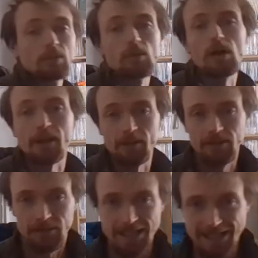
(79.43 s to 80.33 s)
Right,
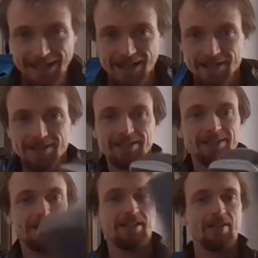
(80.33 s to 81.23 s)
as I said,
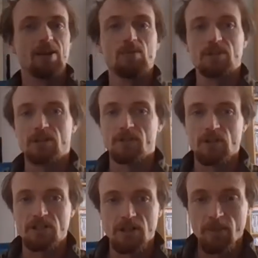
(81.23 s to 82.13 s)
that was her
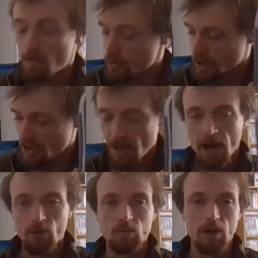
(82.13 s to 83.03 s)
first aid pouch.
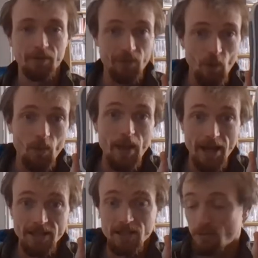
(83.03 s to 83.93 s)
Now I've thought
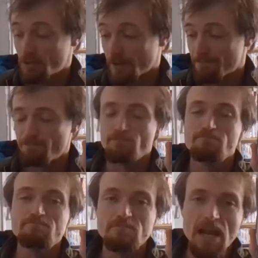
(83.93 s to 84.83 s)
this, which is
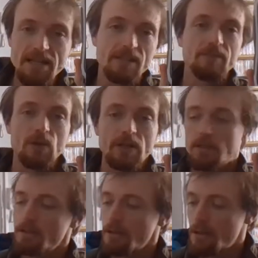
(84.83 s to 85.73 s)
amazing
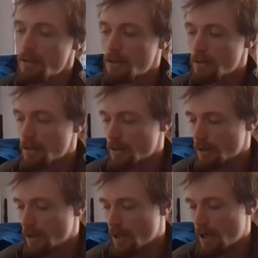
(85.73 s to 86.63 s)
find.
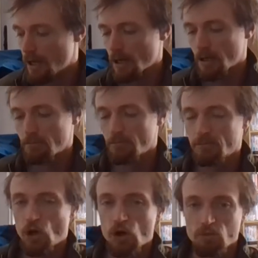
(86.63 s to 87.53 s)
It
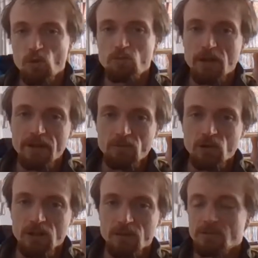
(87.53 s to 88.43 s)
cost more money than
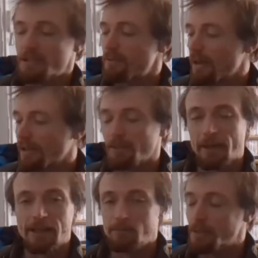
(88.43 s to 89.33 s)
what I was expecting to
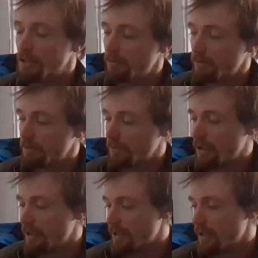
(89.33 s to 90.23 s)
pay, but
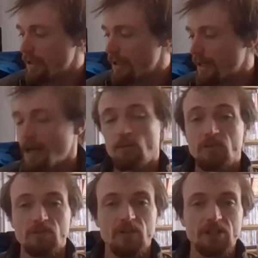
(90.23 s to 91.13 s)
at the end of the day, it came with
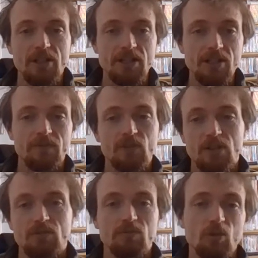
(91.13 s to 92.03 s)
some first aid stuff,
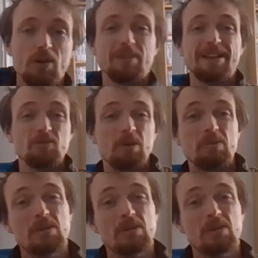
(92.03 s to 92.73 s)
so we'll complain as well.